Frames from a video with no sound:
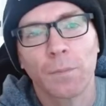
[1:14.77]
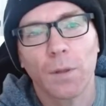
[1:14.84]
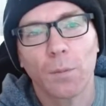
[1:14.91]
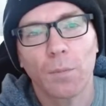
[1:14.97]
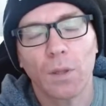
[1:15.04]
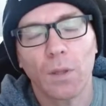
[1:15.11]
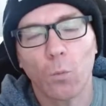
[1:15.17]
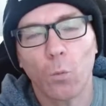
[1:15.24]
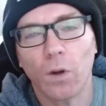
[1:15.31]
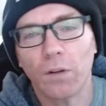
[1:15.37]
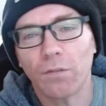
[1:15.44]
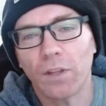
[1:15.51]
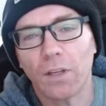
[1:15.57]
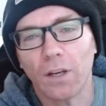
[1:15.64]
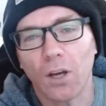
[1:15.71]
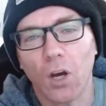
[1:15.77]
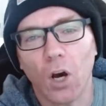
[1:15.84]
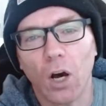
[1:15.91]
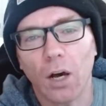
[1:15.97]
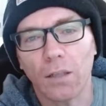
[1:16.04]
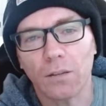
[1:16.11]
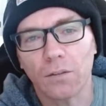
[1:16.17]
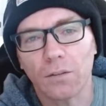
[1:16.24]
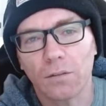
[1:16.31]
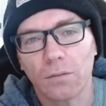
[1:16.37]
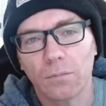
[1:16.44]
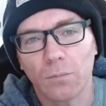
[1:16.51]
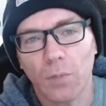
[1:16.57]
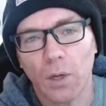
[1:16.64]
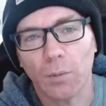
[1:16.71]
But then one of the gods,
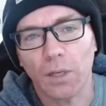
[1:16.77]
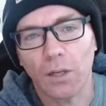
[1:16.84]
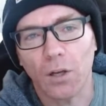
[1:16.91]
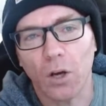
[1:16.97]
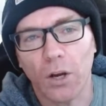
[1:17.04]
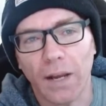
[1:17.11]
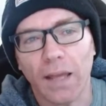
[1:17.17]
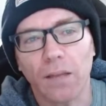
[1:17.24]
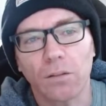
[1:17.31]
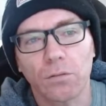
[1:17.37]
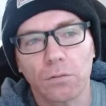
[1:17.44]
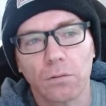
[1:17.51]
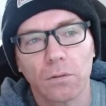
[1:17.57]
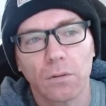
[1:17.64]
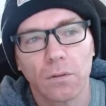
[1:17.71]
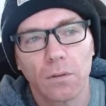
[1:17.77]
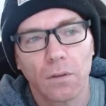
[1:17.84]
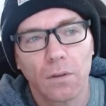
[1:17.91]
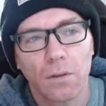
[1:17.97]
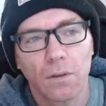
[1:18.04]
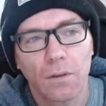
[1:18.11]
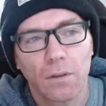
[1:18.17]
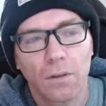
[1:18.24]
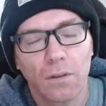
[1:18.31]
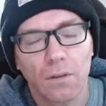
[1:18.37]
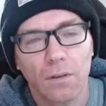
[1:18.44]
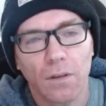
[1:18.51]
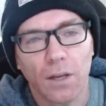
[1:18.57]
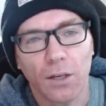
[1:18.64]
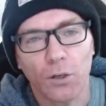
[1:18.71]
probably a goddess,
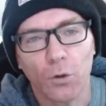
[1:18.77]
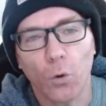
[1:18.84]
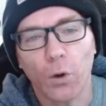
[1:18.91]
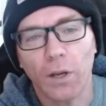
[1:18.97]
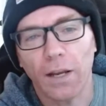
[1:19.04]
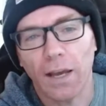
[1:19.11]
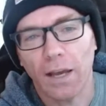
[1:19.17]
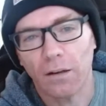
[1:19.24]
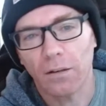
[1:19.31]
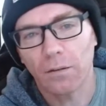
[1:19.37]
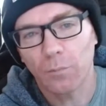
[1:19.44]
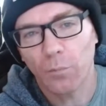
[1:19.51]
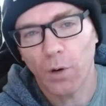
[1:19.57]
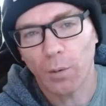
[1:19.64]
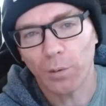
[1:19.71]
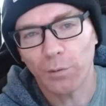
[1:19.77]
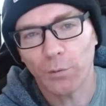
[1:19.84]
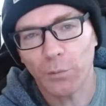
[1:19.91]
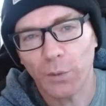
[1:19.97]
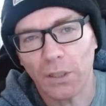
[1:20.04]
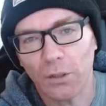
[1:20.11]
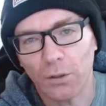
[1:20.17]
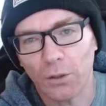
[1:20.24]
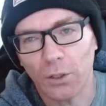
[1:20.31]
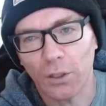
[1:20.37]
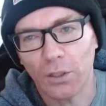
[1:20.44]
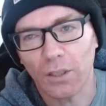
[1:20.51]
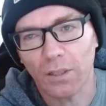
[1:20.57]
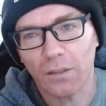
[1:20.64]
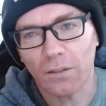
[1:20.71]
got annoyed at her, probably for being good
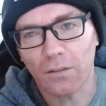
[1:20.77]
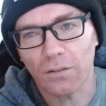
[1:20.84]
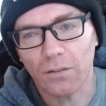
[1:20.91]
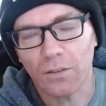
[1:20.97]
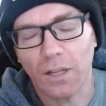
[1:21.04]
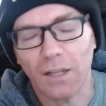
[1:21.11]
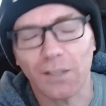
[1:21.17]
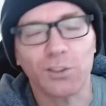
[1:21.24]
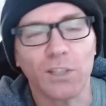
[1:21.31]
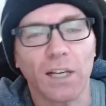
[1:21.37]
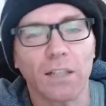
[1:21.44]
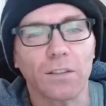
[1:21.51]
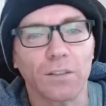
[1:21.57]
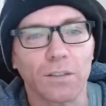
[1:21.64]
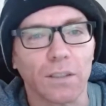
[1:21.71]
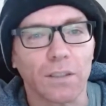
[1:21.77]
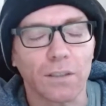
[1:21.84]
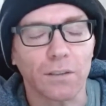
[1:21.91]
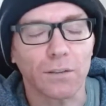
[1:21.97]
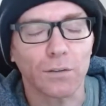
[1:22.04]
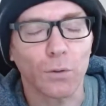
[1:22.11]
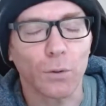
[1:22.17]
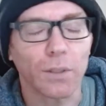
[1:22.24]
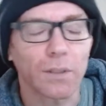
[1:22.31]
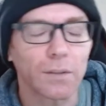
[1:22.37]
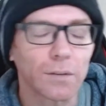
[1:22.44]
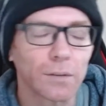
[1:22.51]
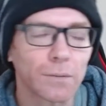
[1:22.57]
looking, because there's a lot of jealousy in these stories.